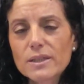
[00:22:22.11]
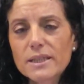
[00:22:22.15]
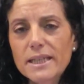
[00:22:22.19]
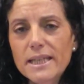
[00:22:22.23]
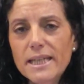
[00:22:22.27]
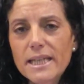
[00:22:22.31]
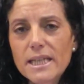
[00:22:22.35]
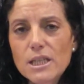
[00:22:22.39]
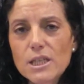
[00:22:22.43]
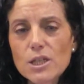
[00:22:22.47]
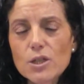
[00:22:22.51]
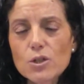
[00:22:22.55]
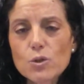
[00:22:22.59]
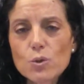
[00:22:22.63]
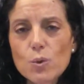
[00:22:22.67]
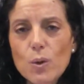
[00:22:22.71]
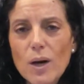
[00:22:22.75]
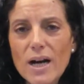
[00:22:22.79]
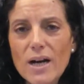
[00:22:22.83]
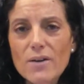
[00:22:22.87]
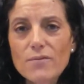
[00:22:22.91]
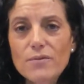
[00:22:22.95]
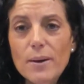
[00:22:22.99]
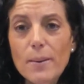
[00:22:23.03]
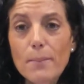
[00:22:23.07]
the need
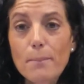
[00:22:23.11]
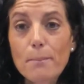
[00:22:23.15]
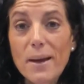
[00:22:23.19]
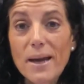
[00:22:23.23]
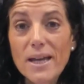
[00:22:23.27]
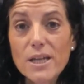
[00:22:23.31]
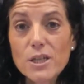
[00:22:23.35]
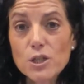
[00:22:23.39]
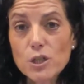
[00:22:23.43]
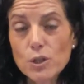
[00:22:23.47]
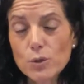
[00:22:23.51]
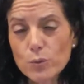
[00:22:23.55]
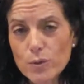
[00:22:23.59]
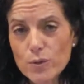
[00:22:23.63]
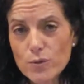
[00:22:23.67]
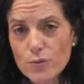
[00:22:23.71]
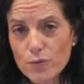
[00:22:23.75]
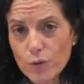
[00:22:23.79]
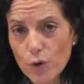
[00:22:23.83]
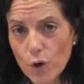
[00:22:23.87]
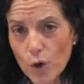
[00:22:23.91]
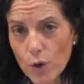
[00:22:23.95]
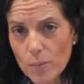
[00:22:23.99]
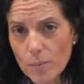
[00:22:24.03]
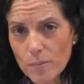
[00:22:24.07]
to have a pension
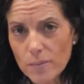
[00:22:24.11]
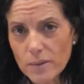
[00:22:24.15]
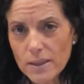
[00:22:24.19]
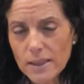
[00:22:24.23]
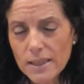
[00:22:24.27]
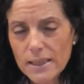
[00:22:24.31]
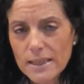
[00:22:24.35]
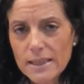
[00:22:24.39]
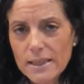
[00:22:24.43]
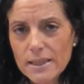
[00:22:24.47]
reform